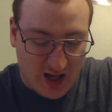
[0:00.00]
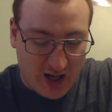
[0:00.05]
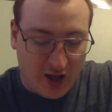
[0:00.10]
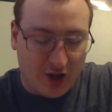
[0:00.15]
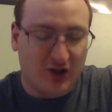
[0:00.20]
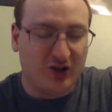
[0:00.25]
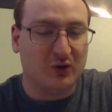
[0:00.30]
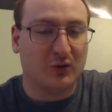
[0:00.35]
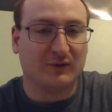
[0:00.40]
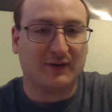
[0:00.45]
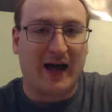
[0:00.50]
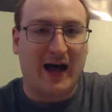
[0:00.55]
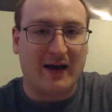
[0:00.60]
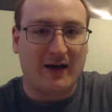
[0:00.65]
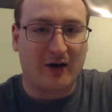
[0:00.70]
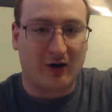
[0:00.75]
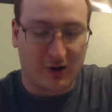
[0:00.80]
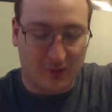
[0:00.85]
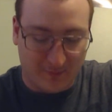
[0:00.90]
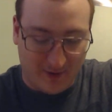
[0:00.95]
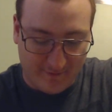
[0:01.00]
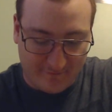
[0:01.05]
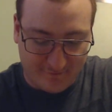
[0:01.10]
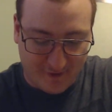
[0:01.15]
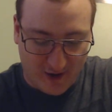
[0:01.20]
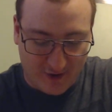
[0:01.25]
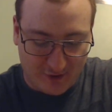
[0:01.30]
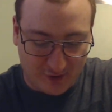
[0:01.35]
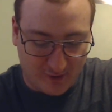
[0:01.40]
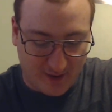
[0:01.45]
You'll not harm my
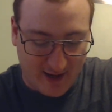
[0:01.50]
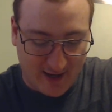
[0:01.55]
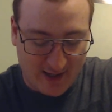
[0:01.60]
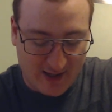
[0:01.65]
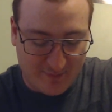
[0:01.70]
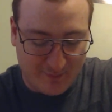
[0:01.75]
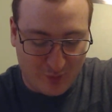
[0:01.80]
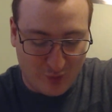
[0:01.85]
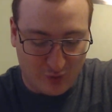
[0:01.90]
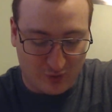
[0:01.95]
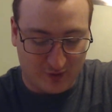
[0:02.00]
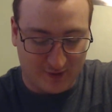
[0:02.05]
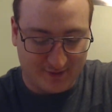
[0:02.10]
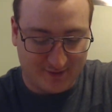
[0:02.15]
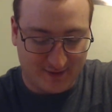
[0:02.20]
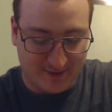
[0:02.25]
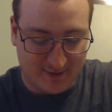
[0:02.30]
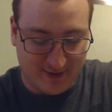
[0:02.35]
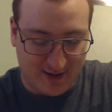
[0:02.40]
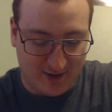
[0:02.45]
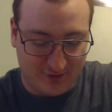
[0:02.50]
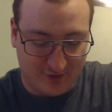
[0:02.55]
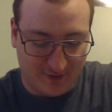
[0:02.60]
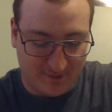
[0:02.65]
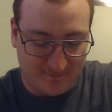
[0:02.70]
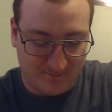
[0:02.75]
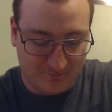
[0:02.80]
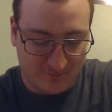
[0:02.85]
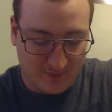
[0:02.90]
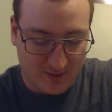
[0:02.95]
father any more," said Nathan.